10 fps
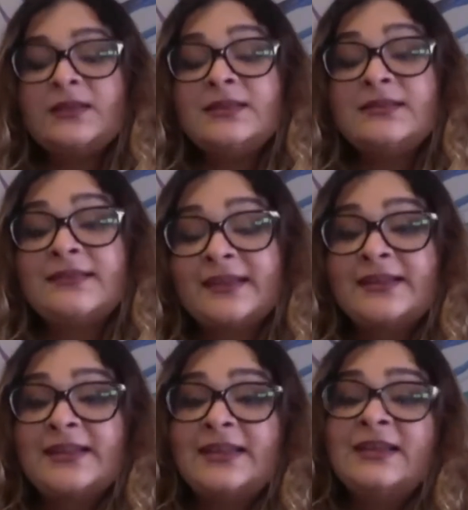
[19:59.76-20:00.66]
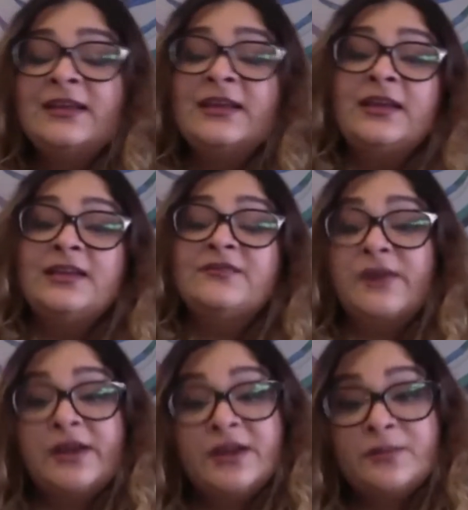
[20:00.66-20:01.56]
Secondly, it's
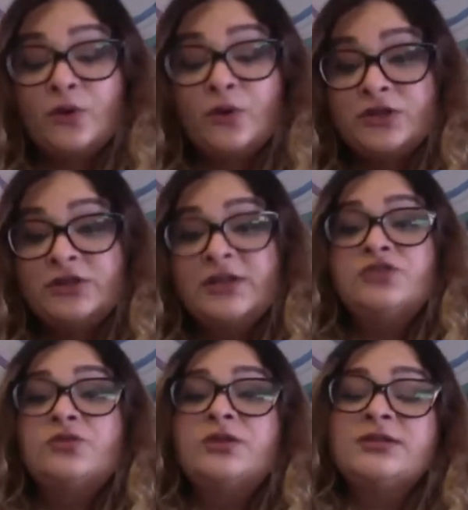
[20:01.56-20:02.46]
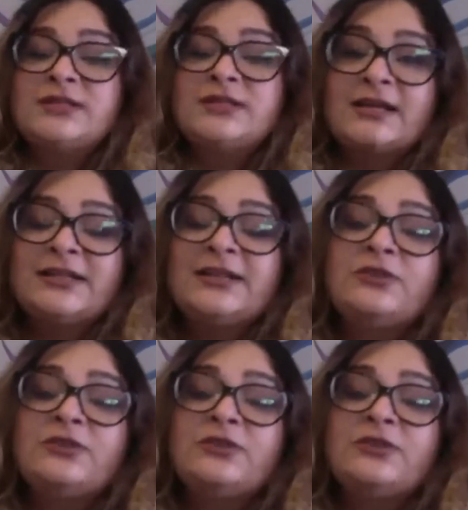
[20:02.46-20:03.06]
very important that you understand that